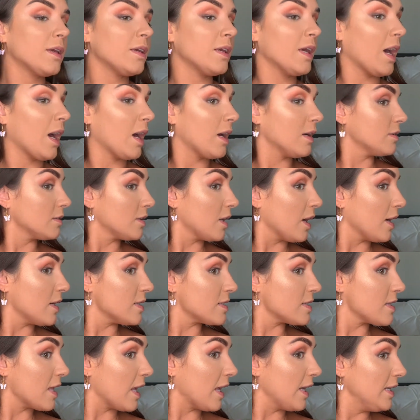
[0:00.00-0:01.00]
Yeah,
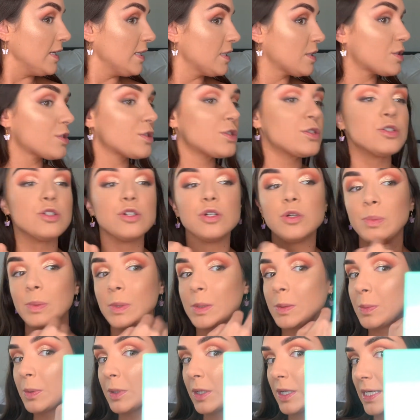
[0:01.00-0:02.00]
guys, that is
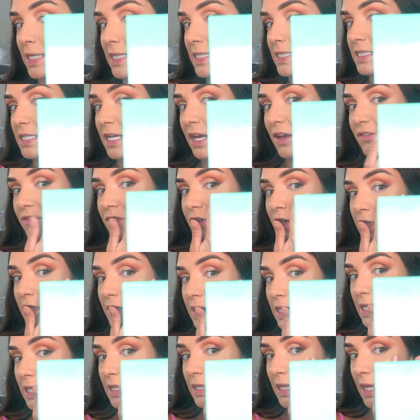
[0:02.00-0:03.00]
super pretty.
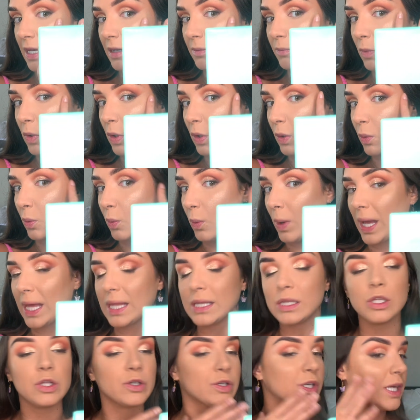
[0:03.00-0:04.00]
Definitely like more wet
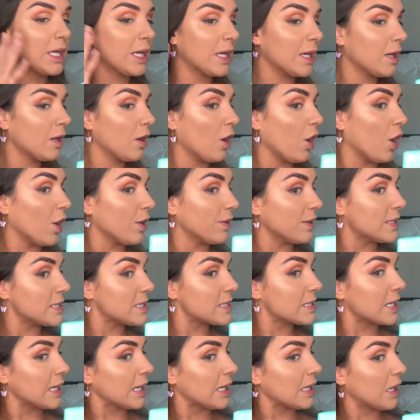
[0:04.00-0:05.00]
looking on the
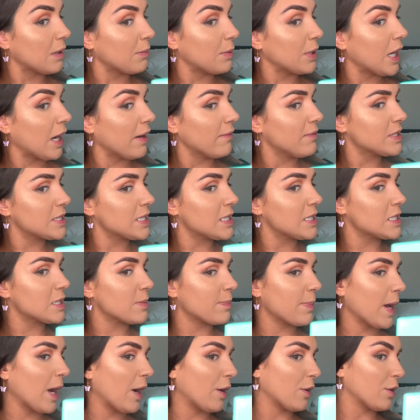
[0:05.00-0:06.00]
skin. I mean, obviously it's a
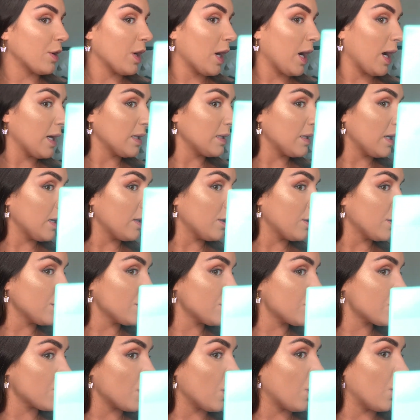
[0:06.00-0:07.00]
powder highlighter,
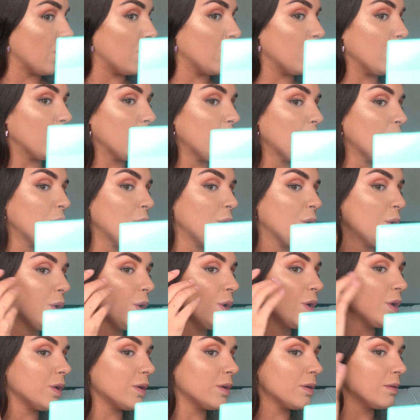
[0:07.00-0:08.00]
so
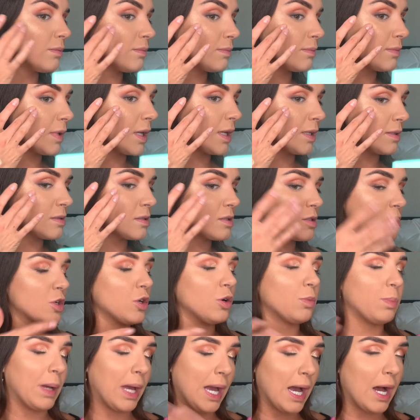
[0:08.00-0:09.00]
it's still
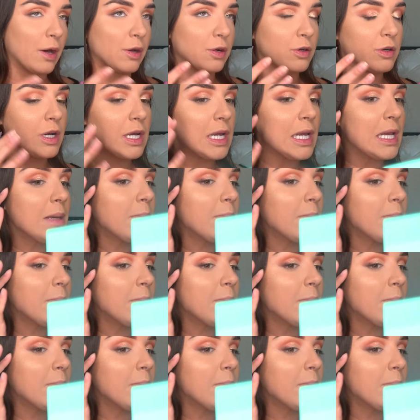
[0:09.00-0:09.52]
powdery,